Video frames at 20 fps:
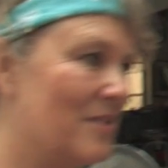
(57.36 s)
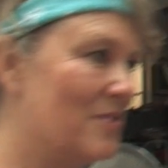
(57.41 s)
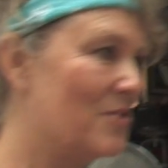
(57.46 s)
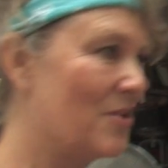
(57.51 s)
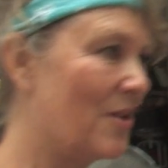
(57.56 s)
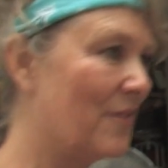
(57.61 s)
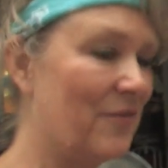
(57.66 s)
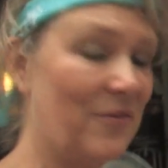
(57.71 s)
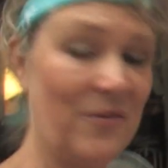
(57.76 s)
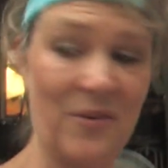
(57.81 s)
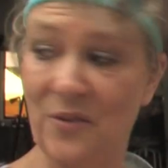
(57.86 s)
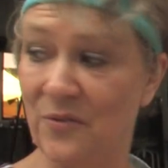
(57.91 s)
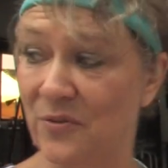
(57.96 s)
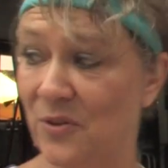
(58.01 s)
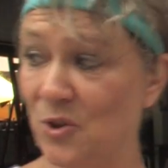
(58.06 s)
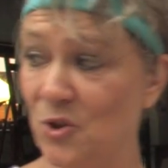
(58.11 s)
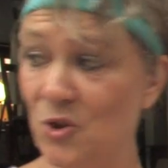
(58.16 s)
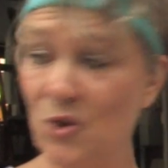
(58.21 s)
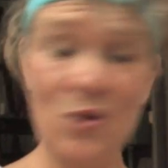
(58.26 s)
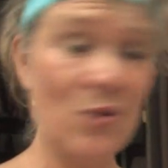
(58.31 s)
some of the
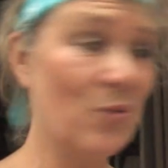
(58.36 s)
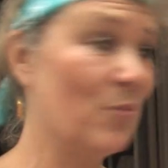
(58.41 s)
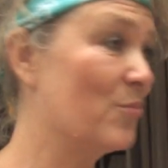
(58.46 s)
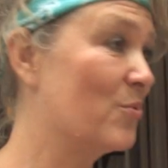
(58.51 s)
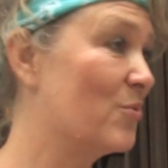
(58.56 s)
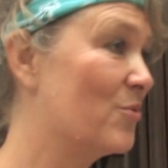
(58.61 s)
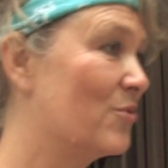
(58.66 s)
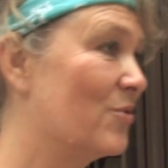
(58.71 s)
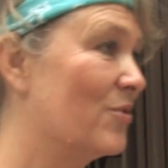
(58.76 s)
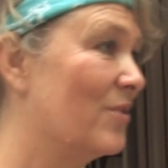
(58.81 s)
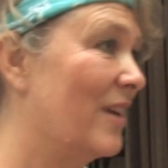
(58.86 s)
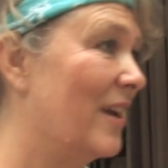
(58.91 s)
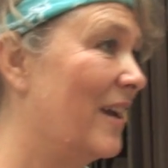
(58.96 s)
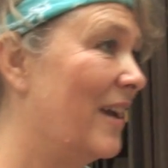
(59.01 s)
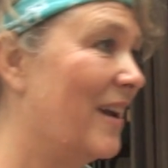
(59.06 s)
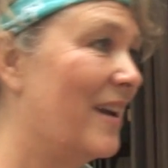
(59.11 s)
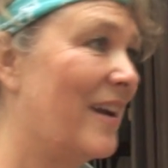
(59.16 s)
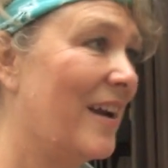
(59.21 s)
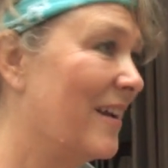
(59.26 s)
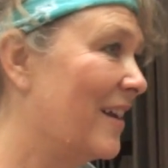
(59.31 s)
fears, understand
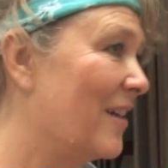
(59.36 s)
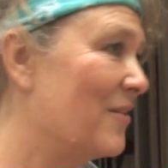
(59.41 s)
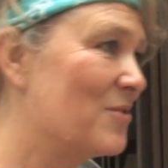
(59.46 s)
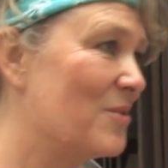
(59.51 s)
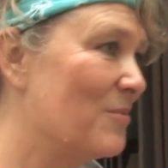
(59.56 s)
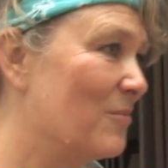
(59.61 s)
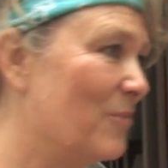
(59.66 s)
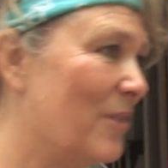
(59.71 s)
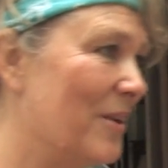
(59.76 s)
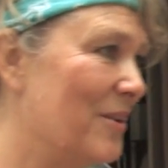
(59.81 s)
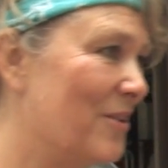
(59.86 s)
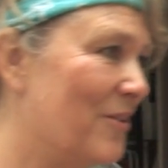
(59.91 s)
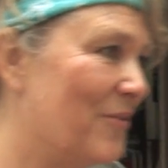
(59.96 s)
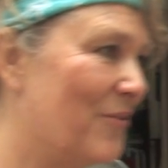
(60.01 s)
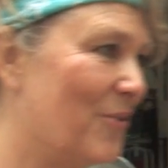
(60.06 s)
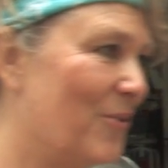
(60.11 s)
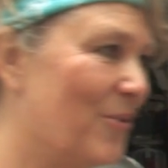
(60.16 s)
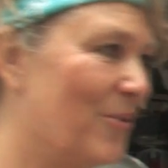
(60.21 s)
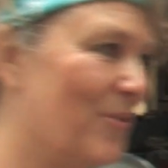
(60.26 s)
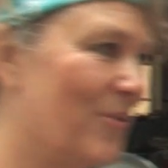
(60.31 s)
some of the
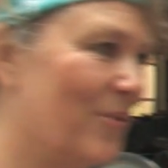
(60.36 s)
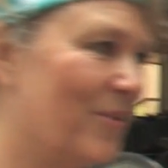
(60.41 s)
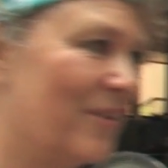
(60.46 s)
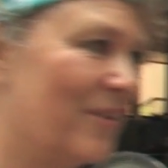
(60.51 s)
ways